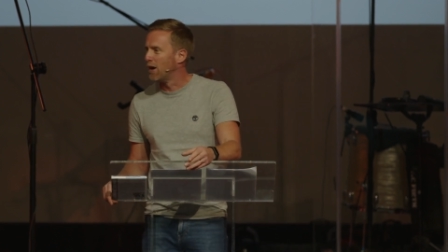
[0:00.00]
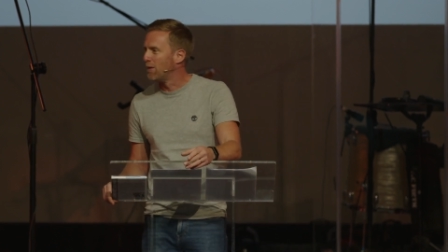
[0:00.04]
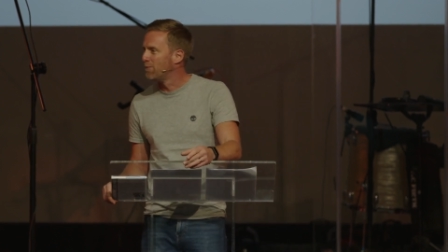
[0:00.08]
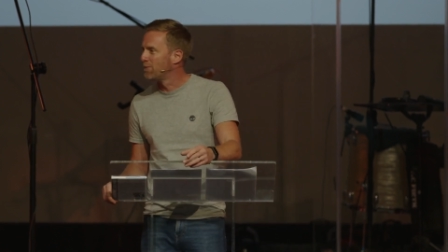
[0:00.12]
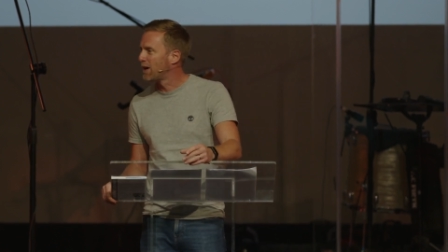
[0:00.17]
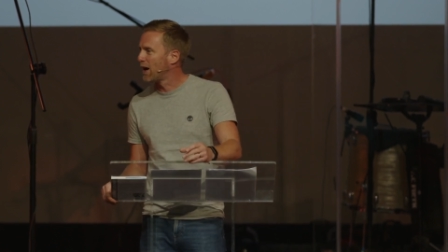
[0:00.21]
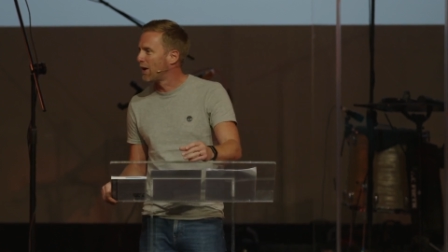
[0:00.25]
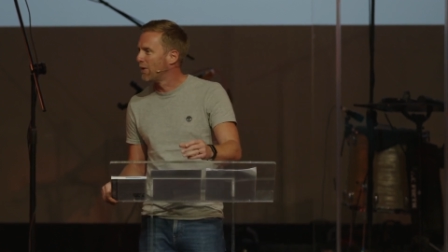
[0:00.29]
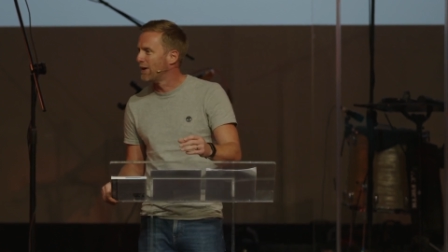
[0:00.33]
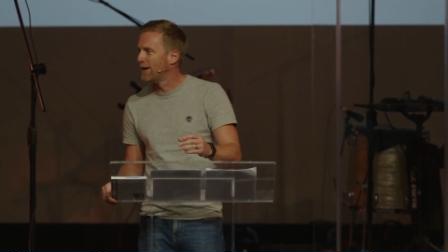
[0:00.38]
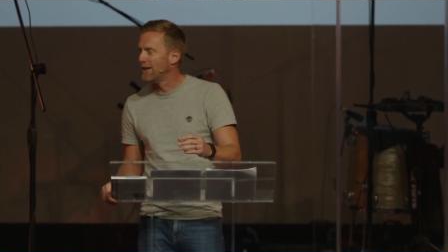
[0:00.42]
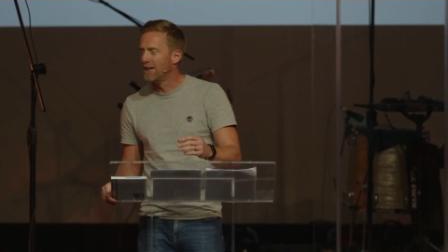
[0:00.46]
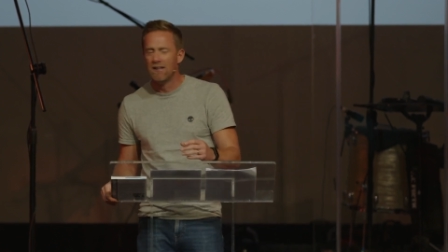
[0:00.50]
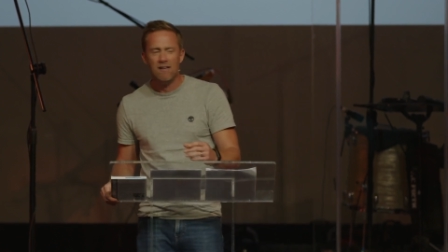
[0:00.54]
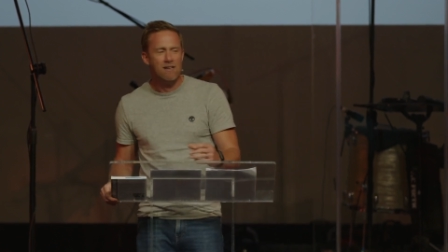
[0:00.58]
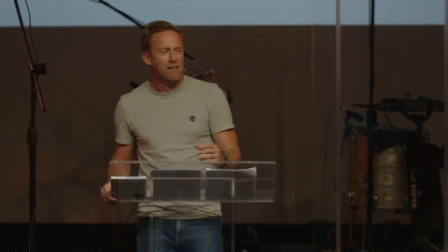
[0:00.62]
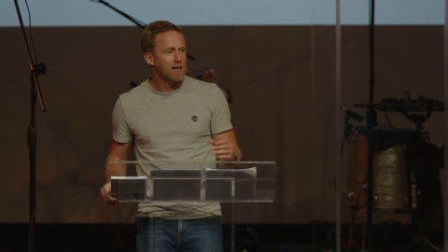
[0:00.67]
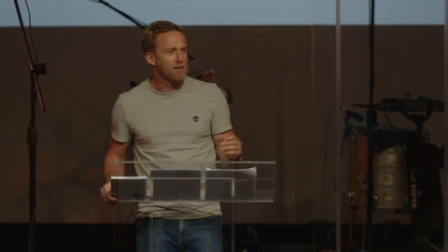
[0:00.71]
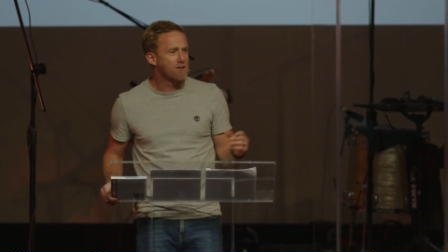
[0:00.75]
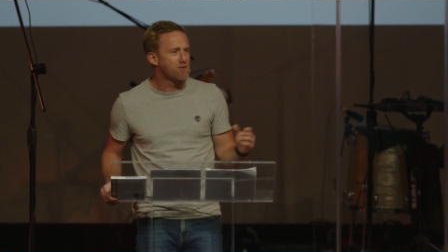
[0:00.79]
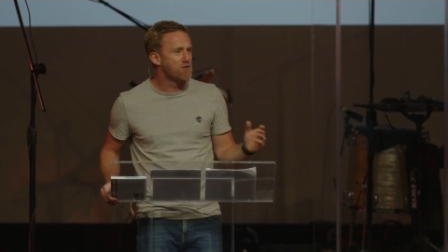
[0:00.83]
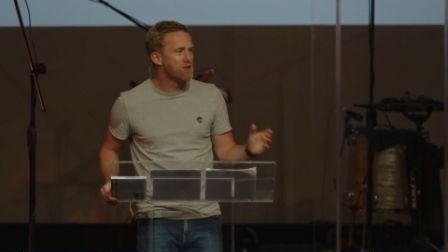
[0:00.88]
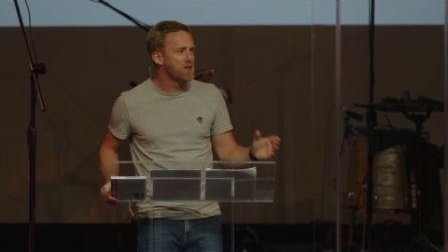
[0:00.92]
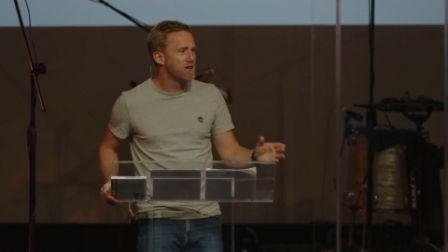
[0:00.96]
And I'm going,
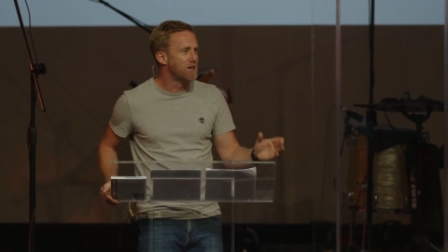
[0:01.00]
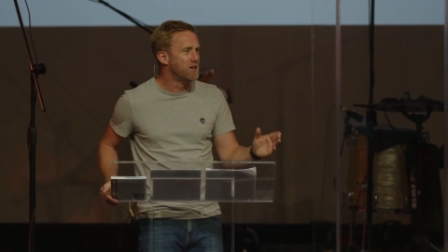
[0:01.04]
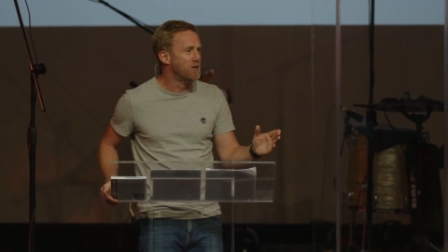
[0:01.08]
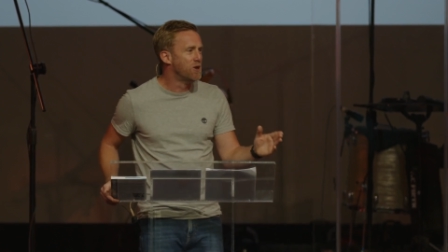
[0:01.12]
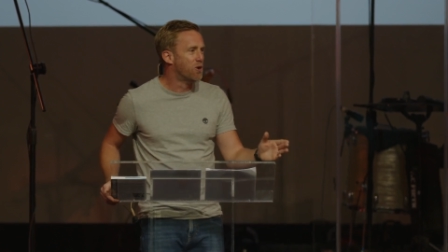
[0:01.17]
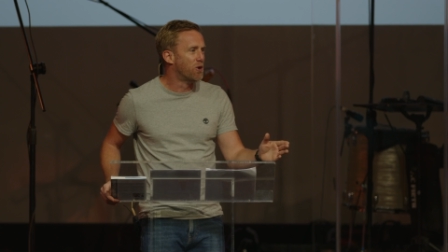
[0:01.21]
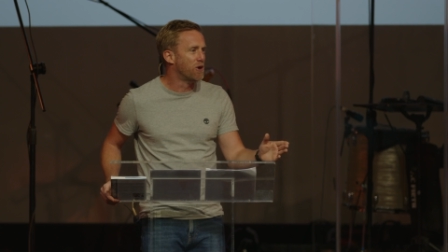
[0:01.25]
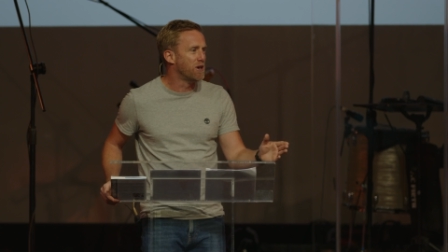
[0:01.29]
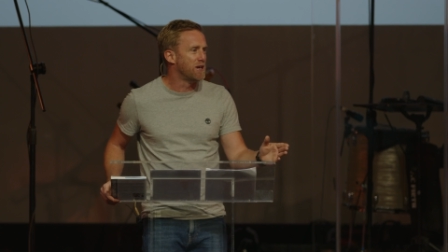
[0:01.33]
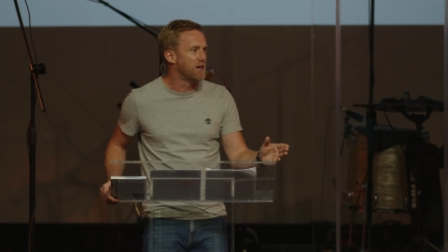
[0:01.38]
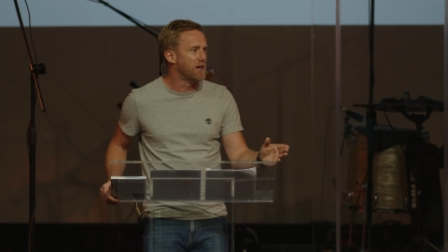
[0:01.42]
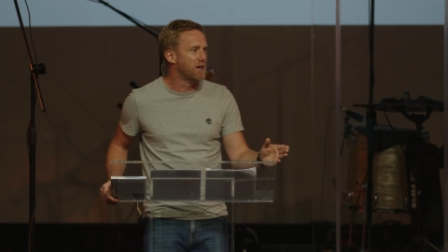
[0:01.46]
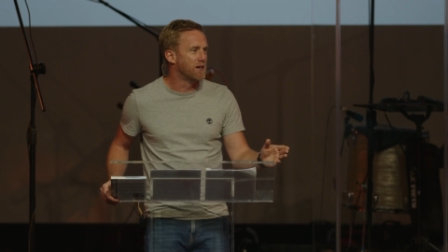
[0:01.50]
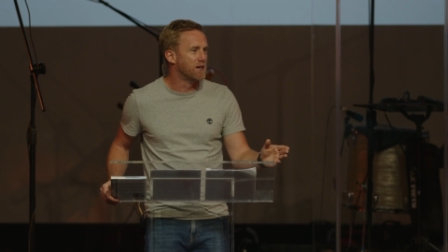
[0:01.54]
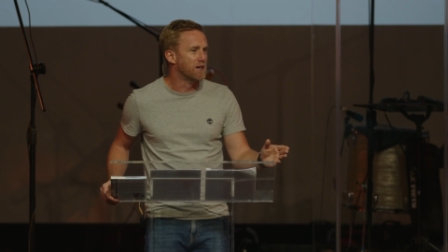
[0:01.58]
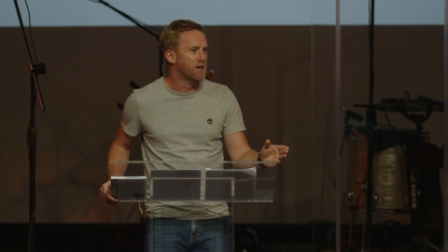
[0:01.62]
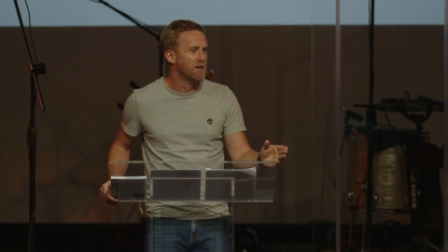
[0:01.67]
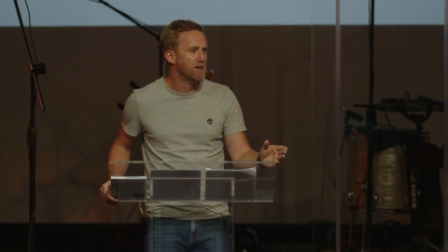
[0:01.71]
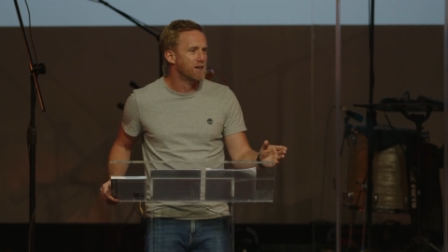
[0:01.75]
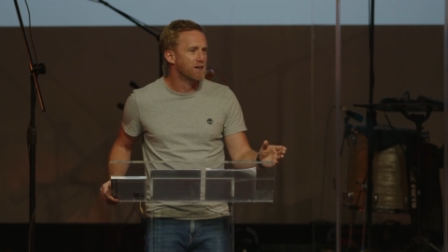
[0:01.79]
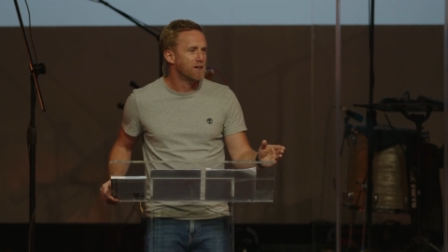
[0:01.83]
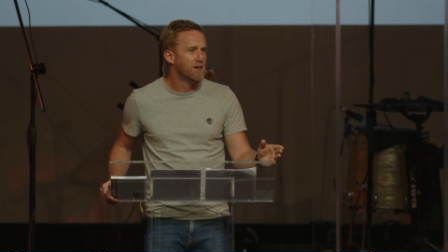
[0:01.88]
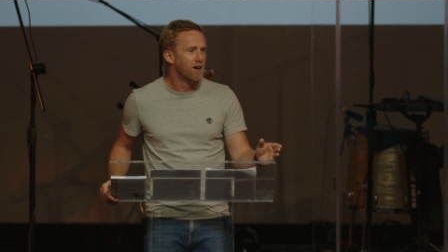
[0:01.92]
that's really annoying.